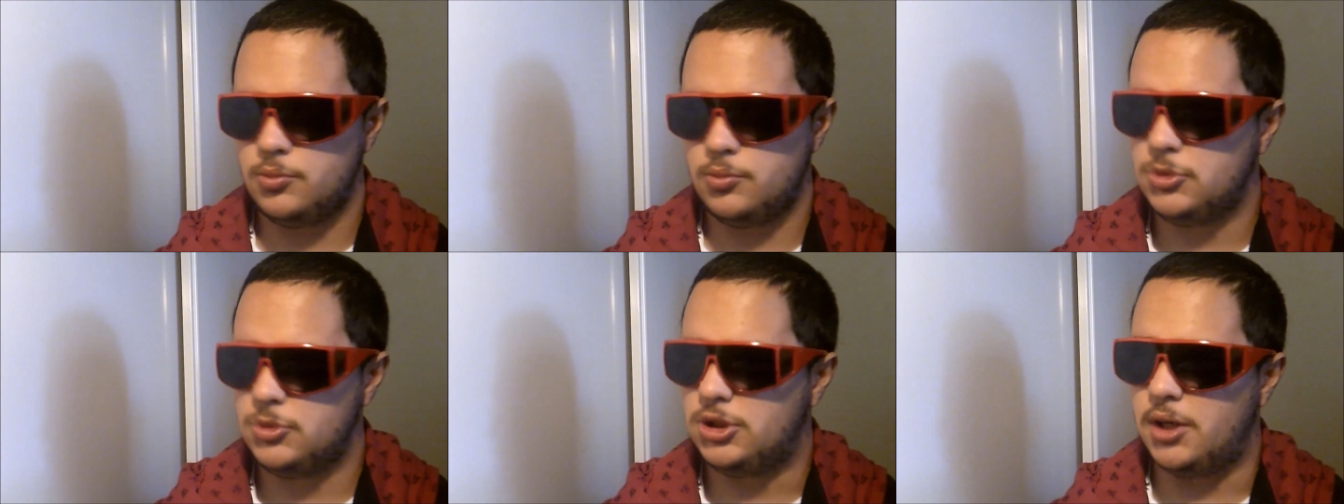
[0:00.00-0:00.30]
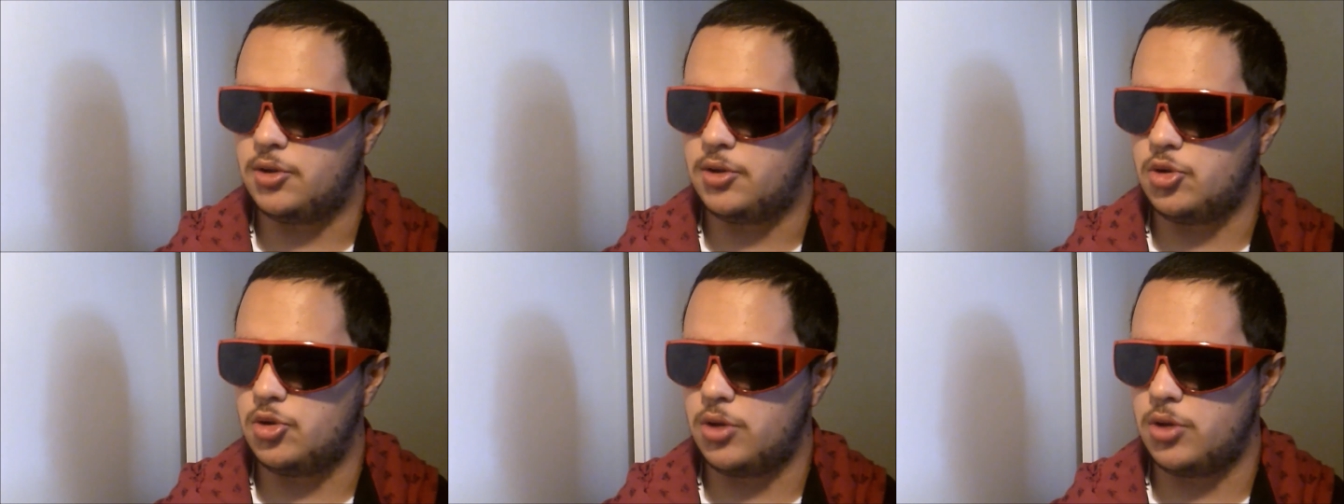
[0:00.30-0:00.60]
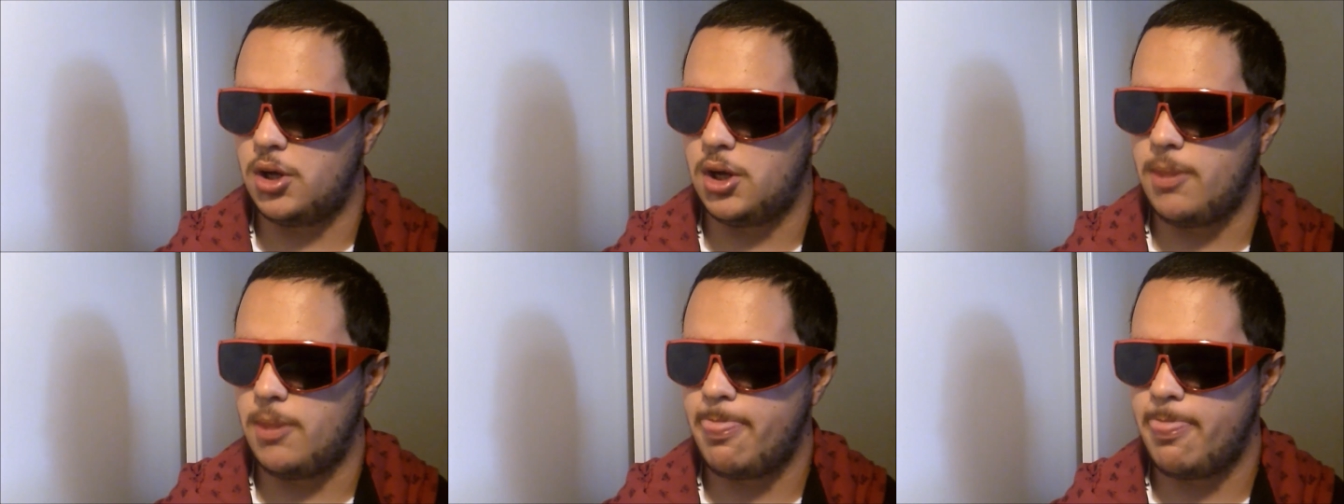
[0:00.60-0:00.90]
And
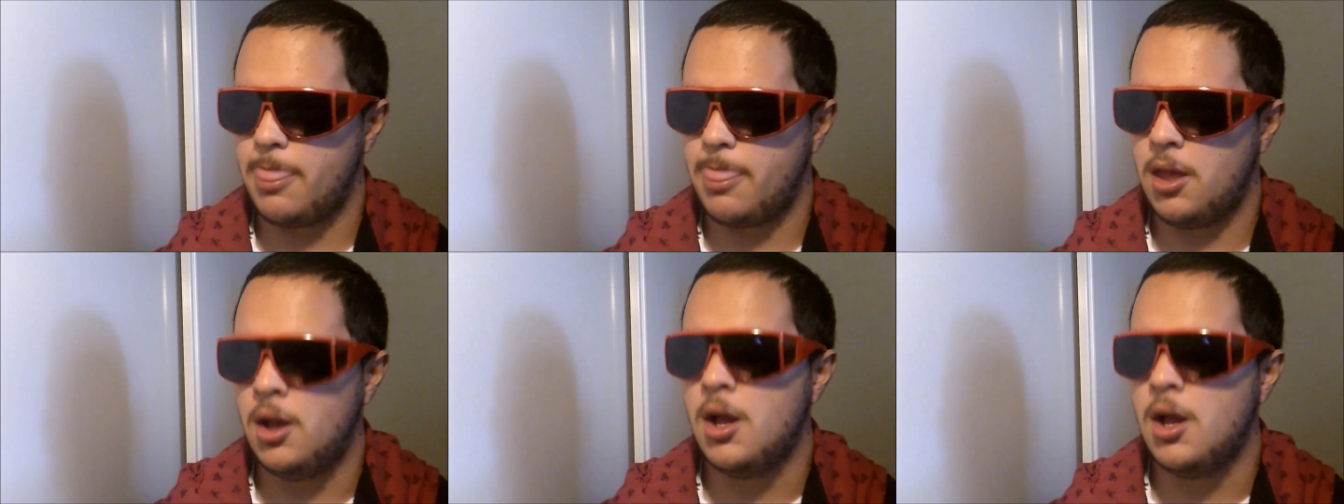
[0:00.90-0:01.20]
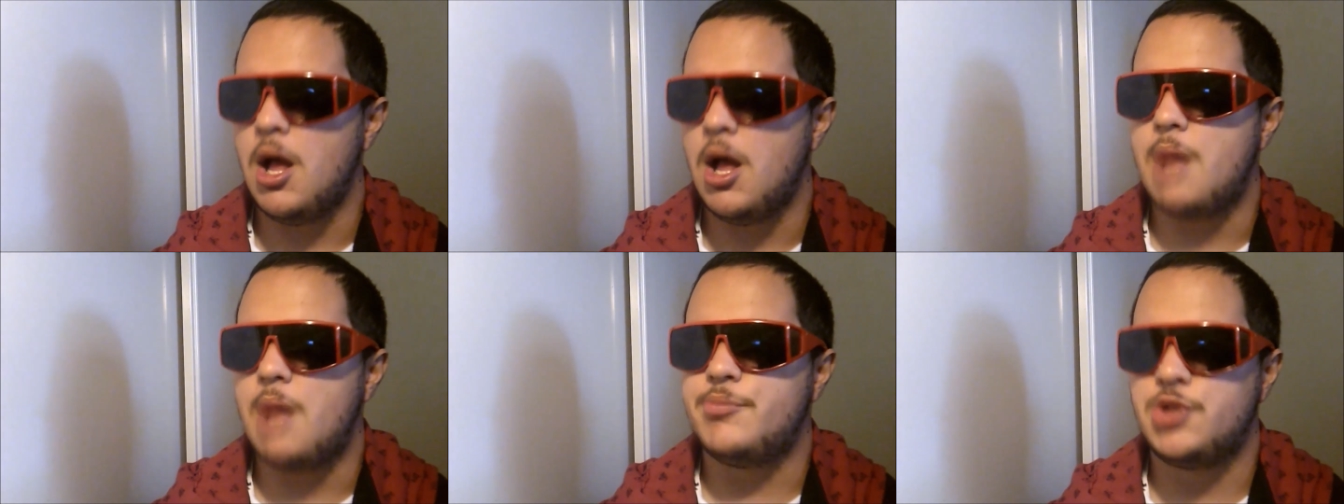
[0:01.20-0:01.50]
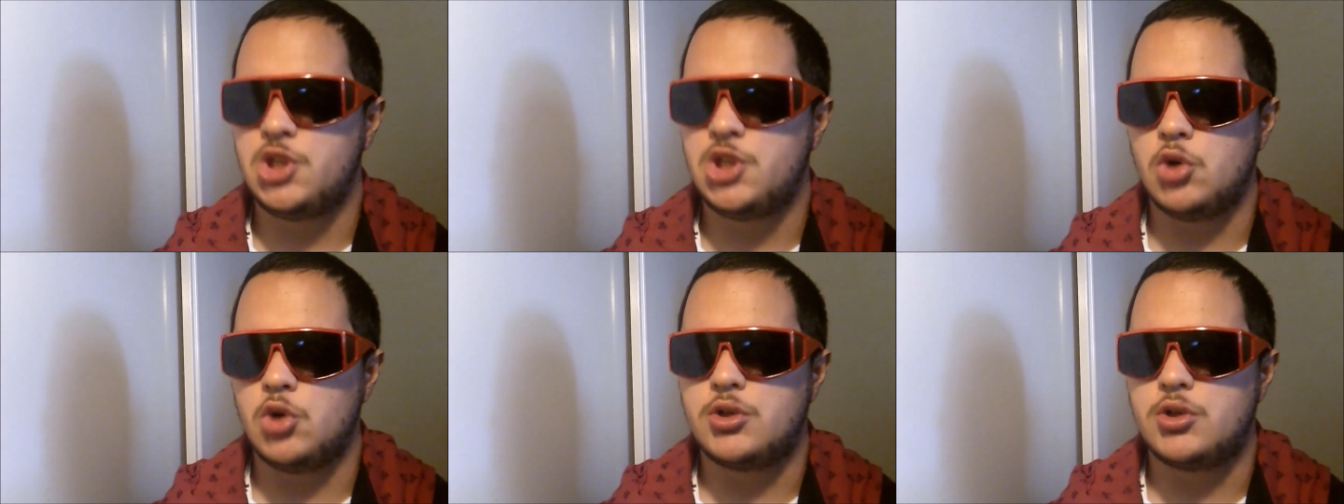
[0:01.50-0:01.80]
today, I'm
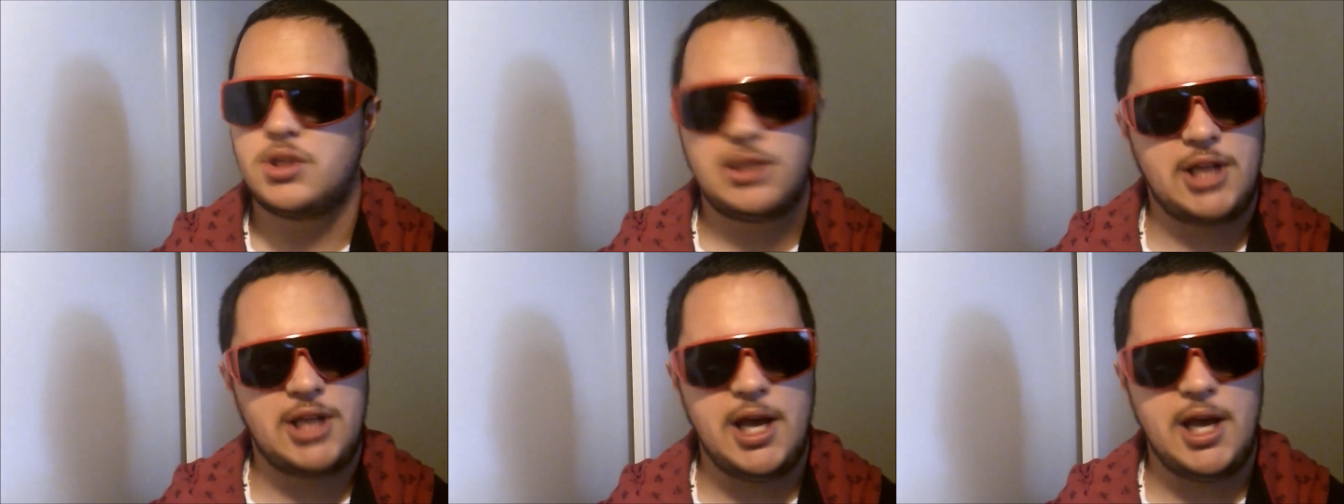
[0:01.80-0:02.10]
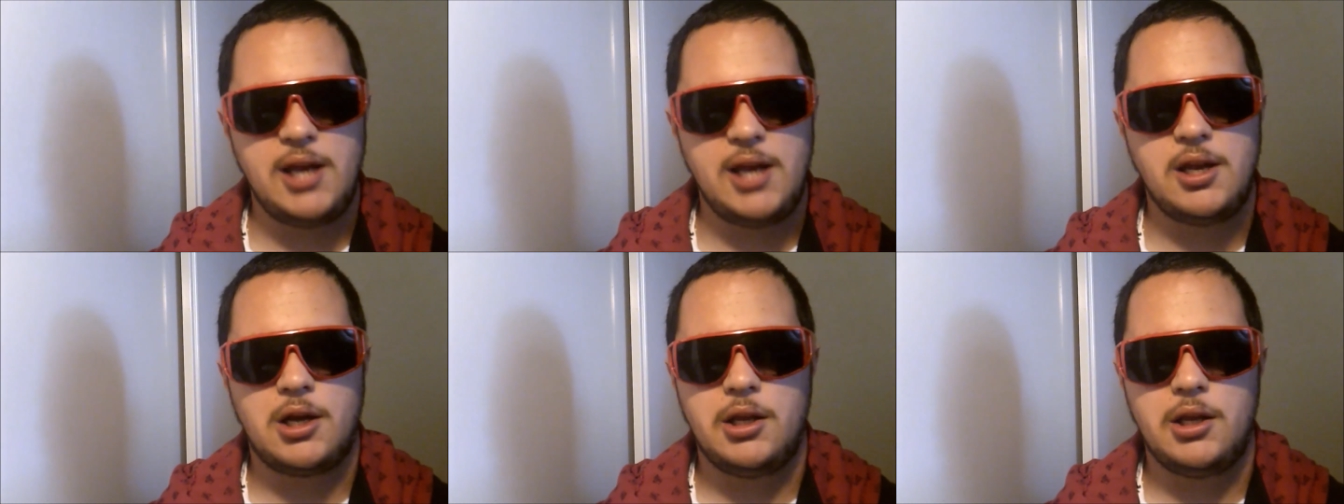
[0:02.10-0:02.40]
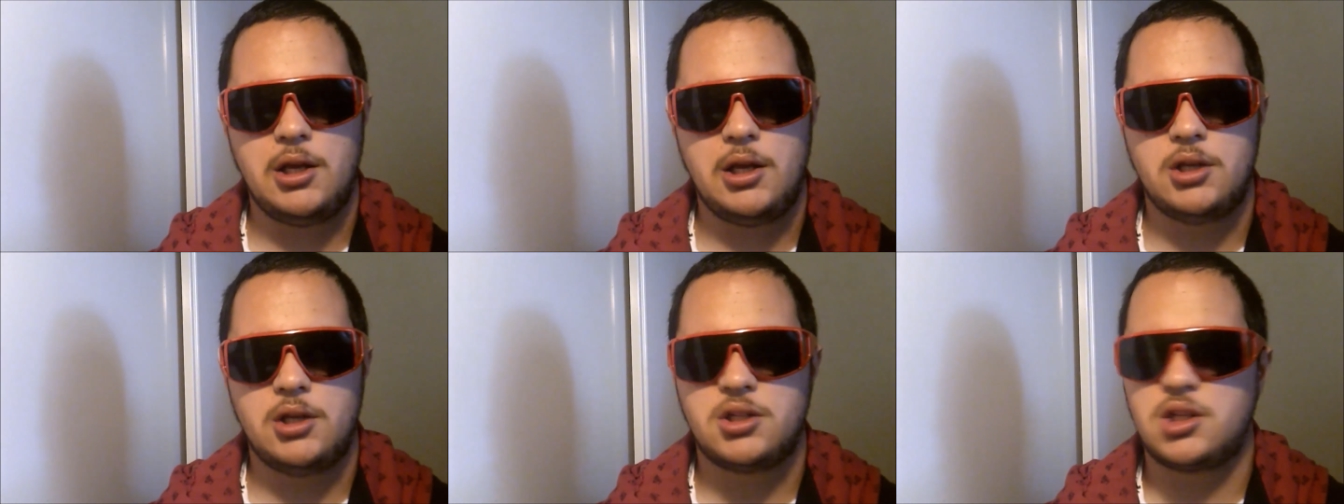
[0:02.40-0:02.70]

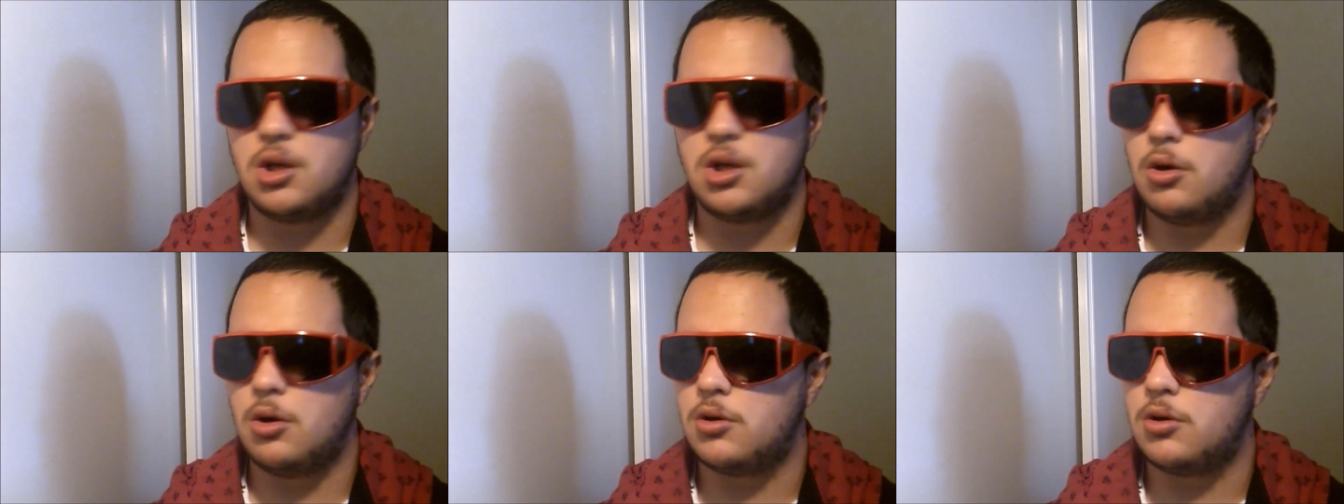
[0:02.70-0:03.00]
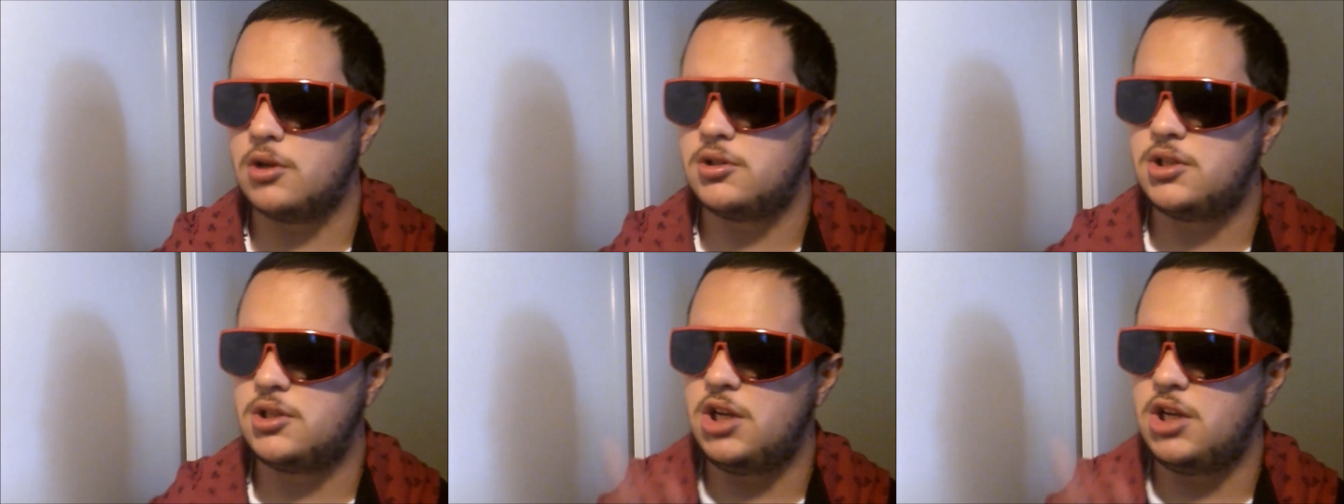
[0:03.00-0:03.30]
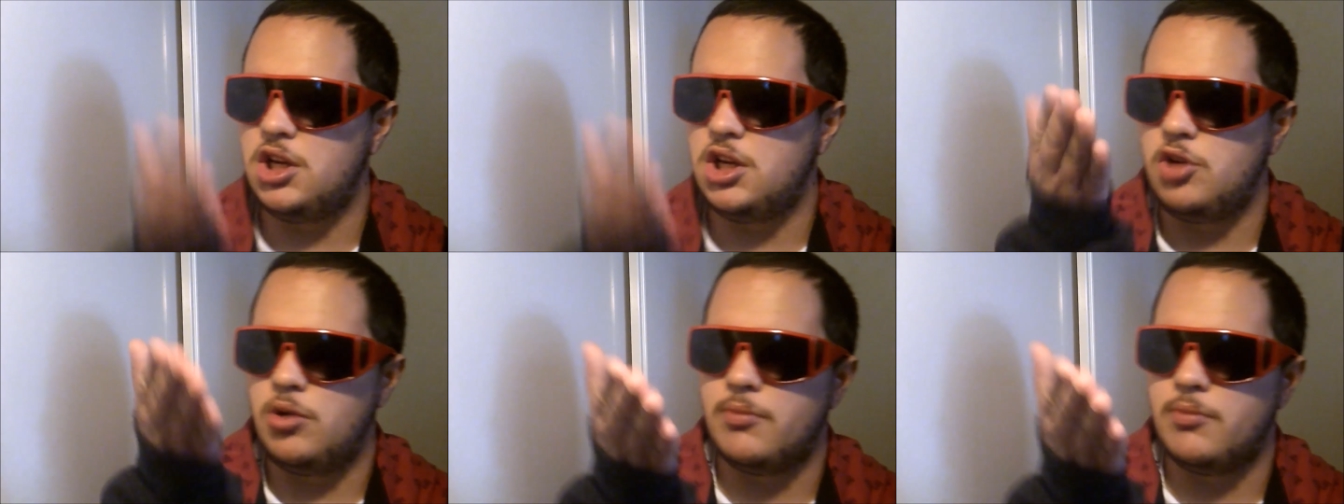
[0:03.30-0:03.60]
still
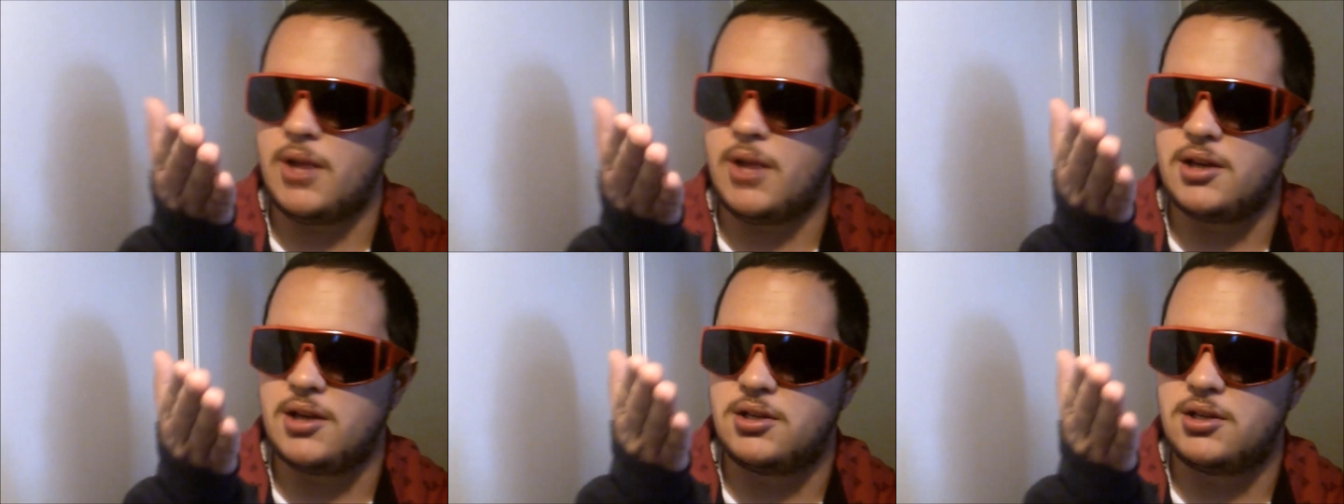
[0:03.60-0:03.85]
continuing my